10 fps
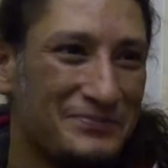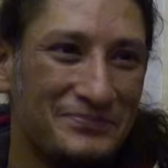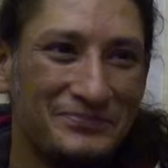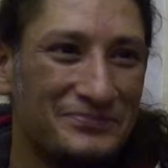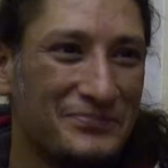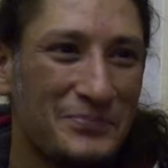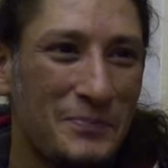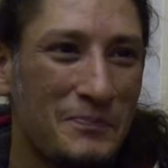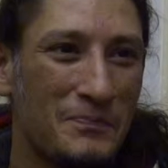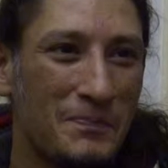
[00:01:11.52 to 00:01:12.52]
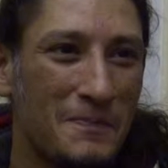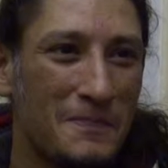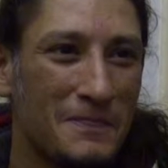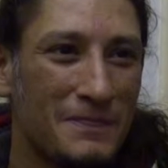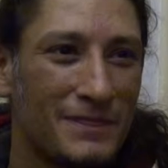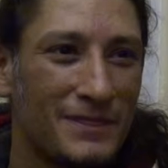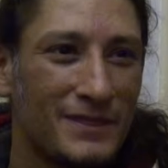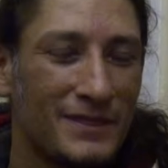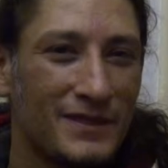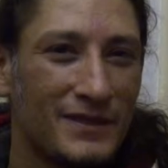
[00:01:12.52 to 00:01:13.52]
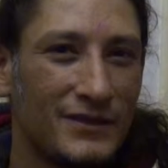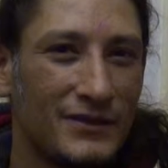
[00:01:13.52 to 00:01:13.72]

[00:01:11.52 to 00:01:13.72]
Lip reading: So you were how old were you, do you think?